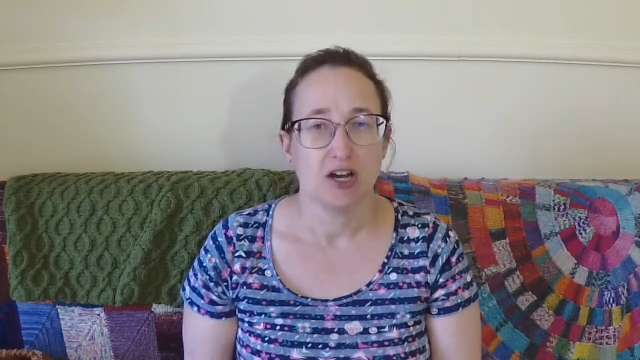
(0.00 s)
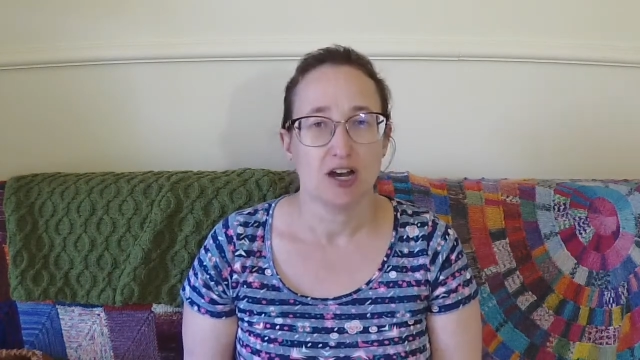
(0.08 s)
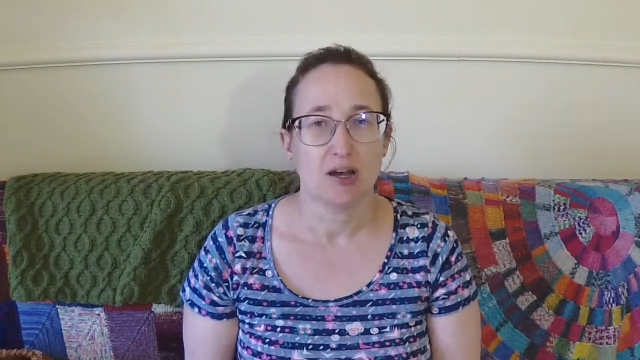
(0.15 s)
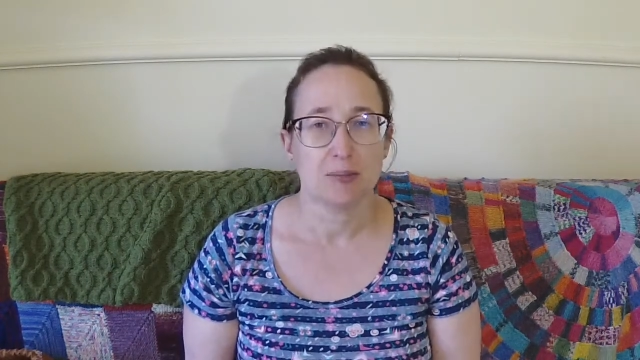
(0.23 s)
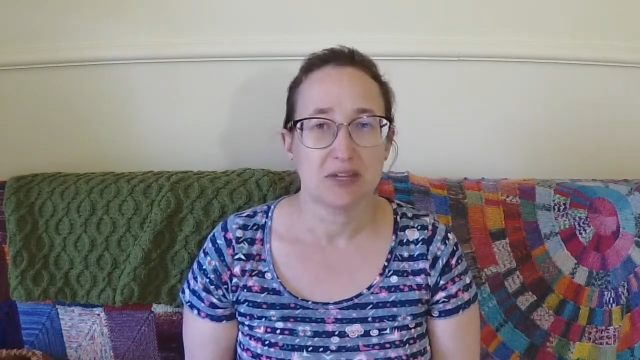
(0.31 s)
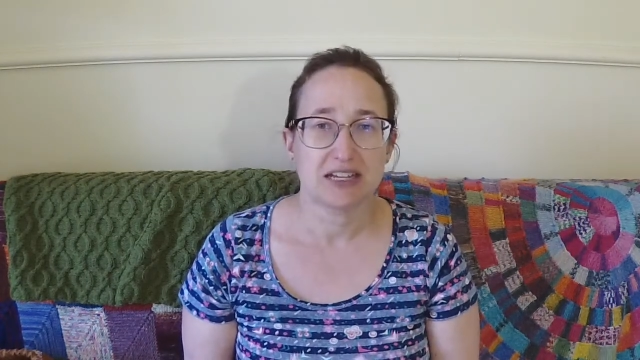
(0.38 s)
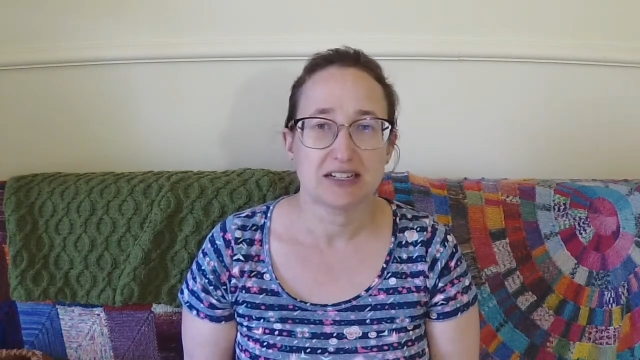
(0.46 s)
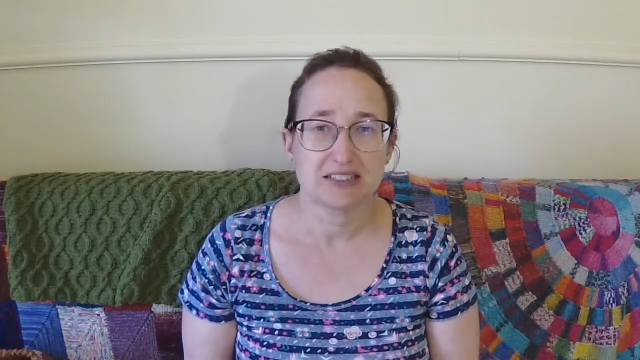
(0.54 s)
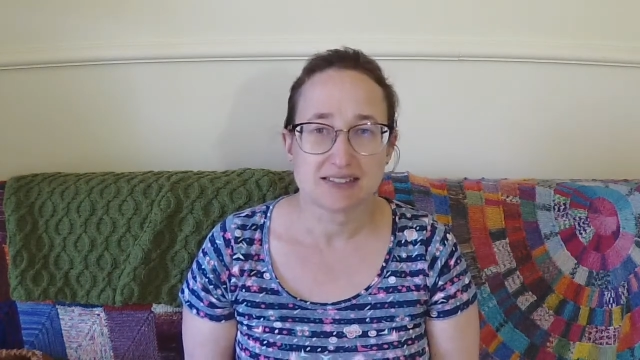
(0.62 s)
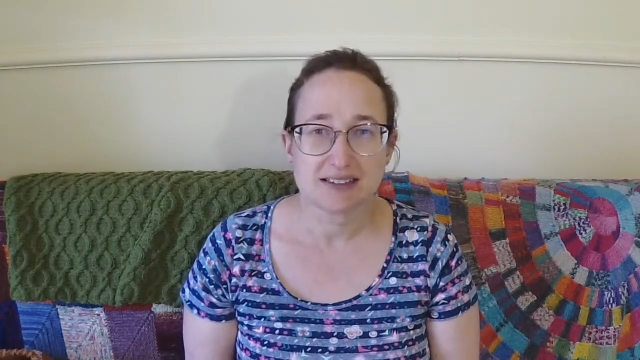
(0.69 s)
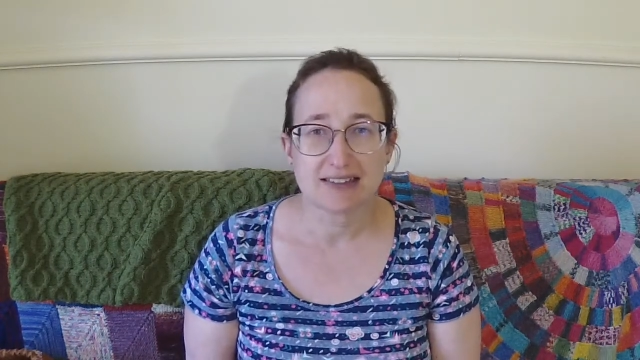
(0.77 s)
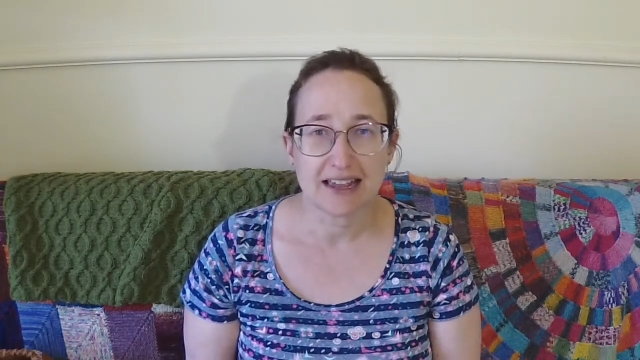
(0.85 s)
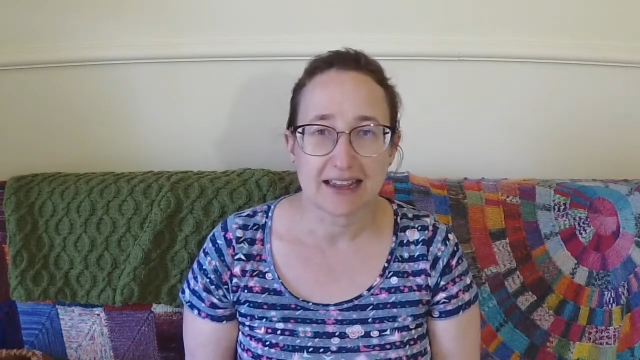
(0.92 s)
It
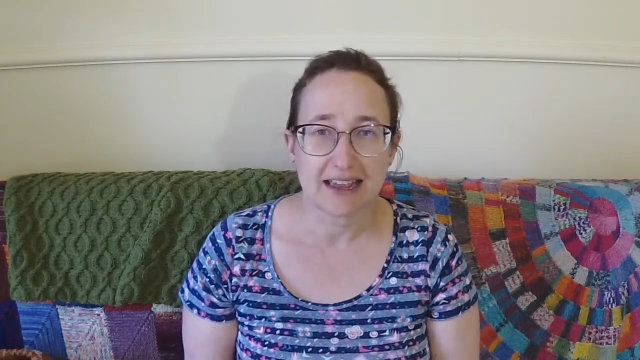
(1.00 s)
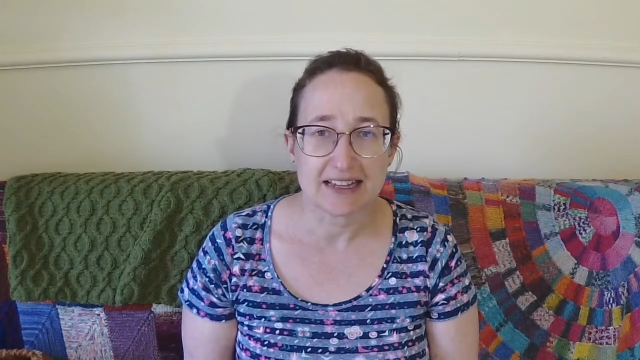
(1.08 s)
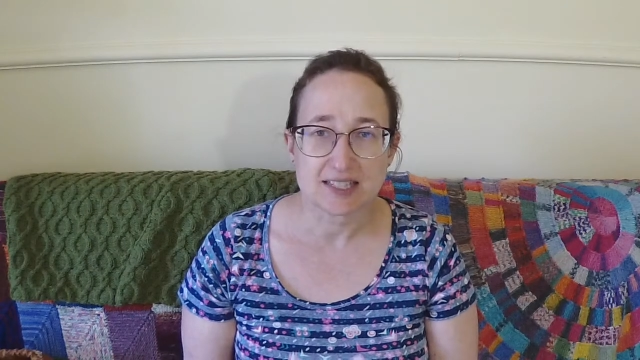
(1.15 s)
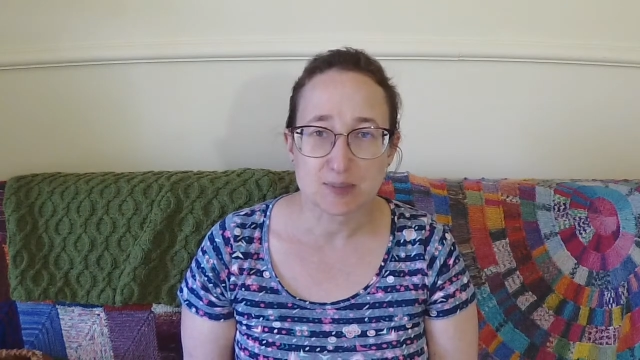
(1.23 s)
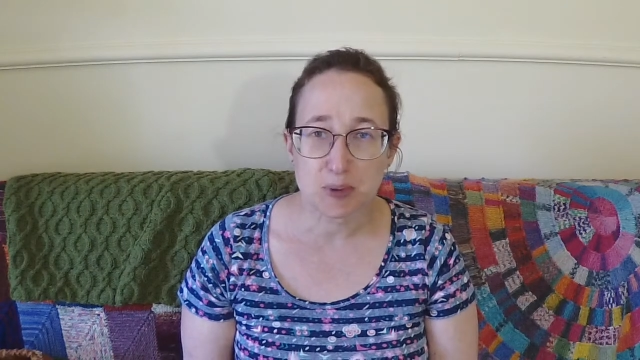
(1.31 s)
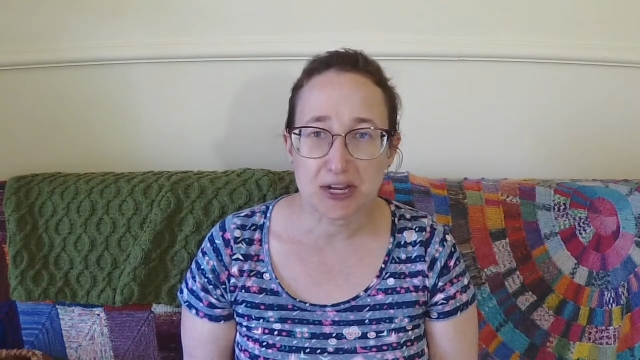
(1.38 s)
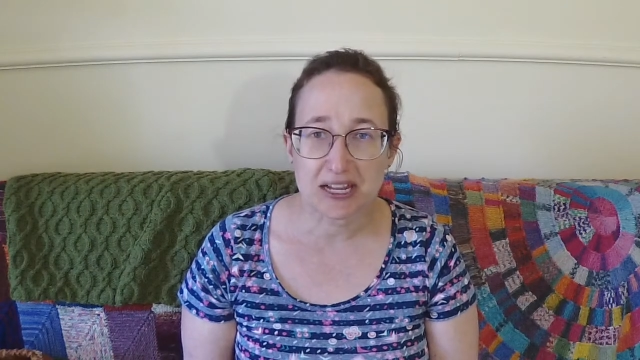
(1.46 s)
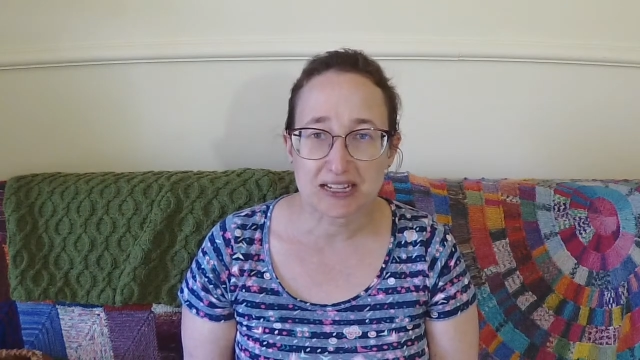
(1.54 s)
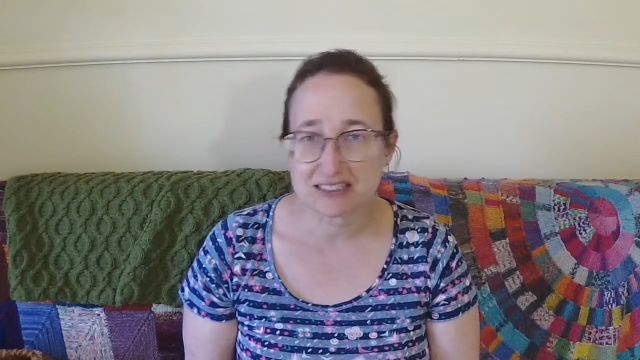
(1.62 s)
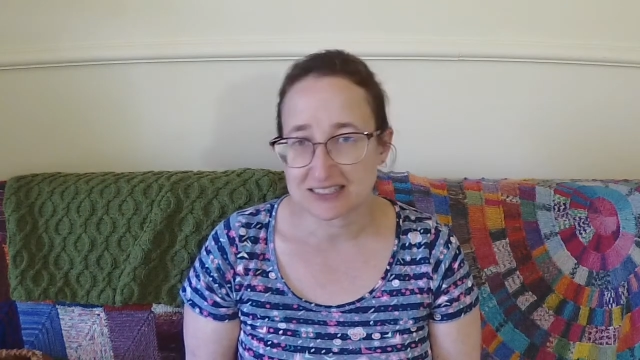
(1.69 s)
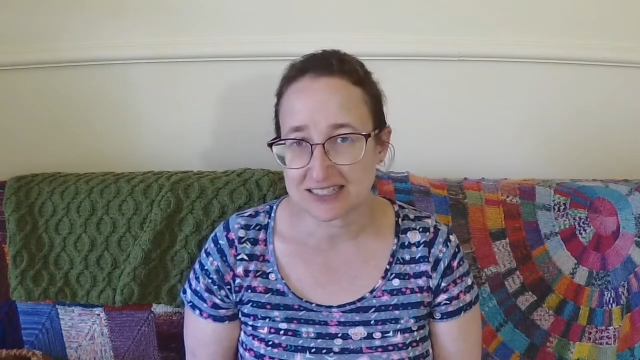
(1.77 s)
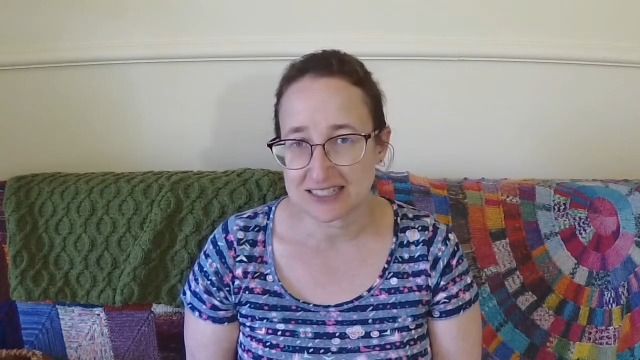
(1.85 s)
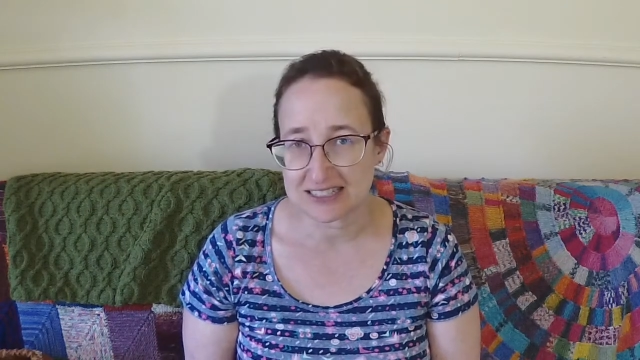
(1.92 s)
is like a spring
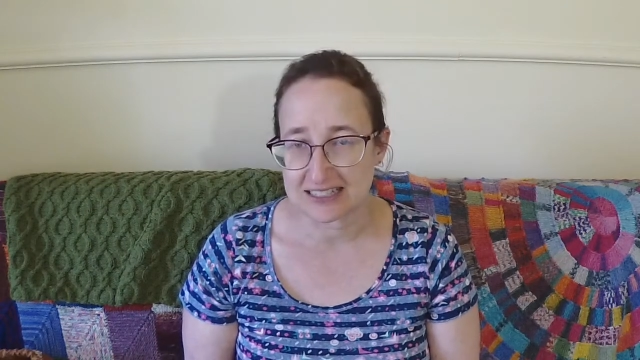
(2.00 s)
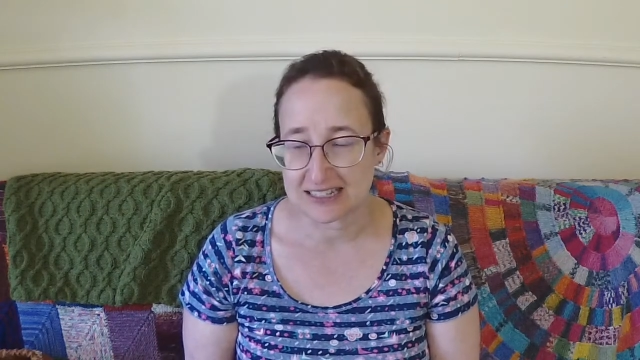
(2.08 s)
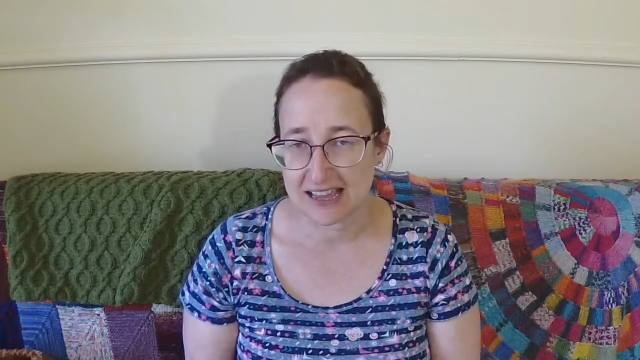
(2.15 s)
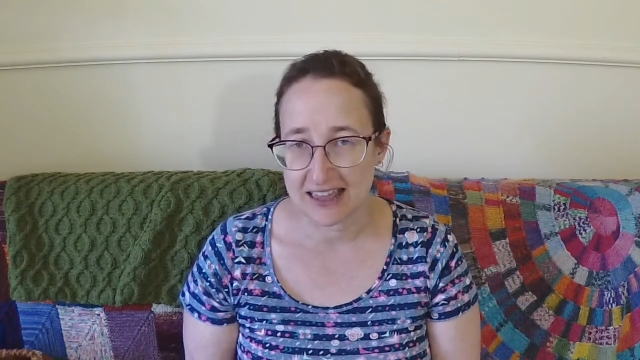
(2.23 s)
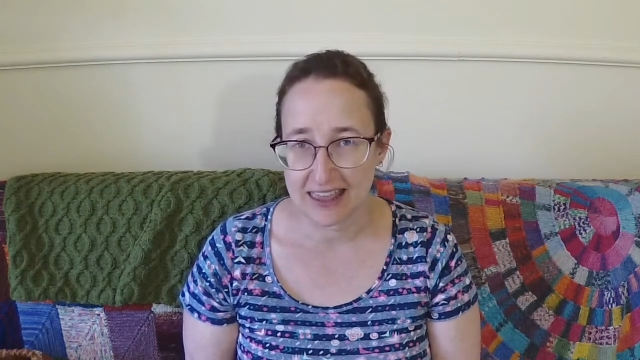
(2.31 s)
tee,